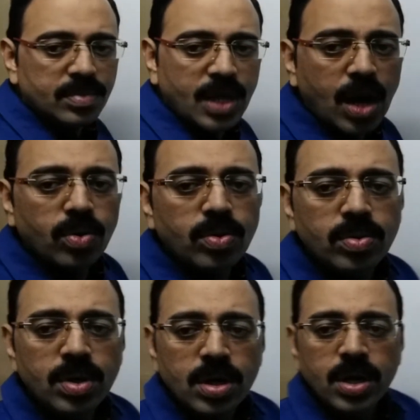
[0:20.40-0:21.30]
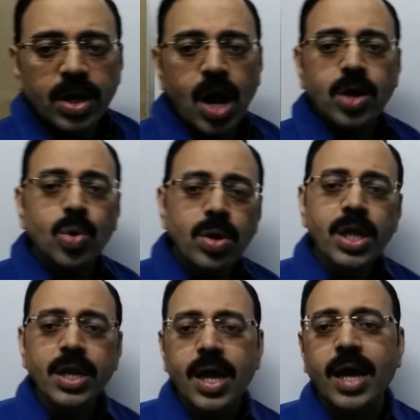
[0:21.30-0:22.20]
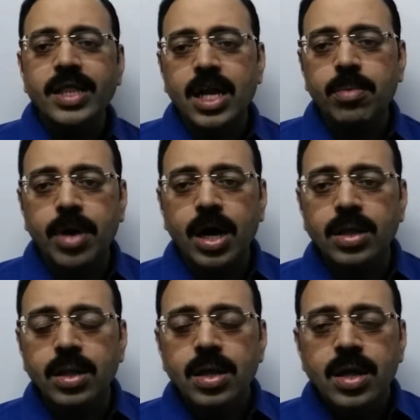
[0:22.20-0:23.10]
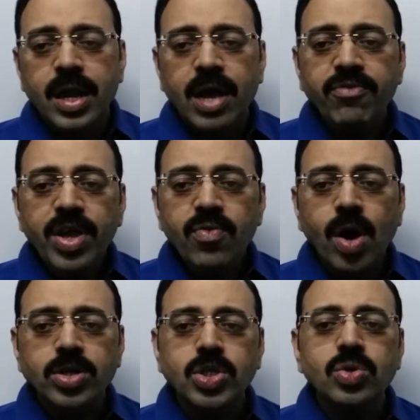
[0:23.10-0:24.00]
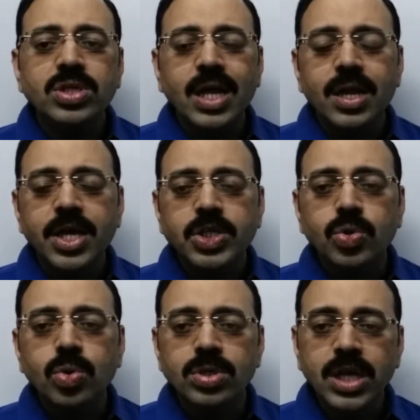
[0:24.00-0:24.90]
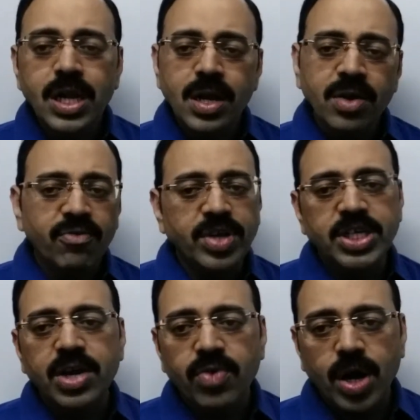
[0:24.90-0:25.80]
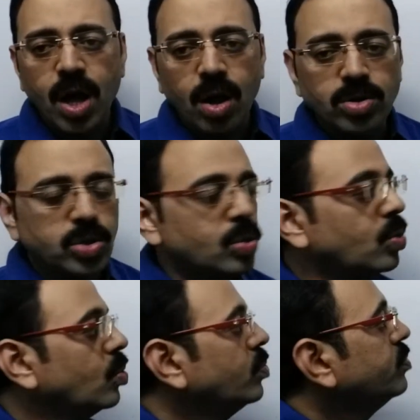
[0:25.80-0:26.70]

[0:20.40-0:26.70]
Now, not only in Hyderabad, Ravi wants to sell his goods in Vijayawada also.